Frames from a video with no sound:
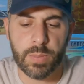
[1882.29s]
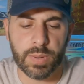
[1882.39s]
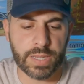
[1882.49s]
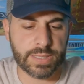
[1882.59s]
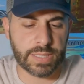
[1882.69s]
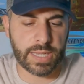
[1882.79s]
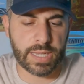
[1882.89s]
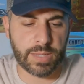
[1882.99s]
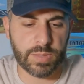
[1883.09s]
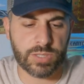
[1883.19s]
but
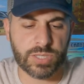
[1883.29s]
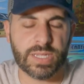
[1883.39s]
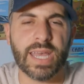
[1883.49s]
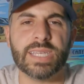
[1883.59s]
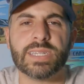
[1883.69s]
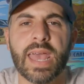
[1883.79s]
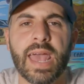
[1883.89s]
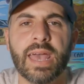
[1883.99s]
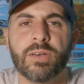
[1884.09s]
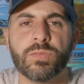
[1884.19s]
it's just nice to
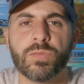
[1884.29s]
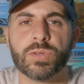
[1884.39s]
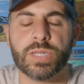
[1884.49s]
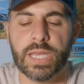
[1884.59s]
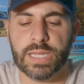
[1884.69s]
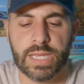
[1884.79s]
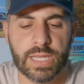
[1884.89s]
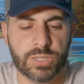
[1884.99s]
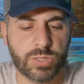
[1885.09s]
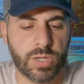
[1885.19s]
have a first aid
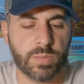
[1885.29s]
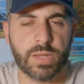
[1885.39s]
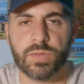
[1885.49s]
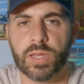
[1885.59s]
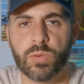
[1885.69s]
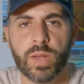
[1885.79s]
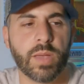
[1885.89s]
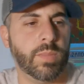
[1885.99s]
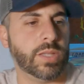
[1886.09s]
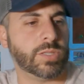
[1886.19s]
kit, so I'm definitely going to
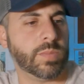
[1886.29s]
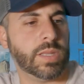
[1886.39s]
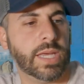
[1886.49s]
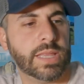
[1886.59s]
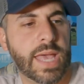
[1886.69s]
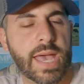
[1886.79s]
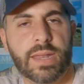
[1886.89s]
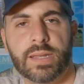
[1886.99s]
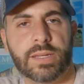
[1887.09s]
recommend something like that.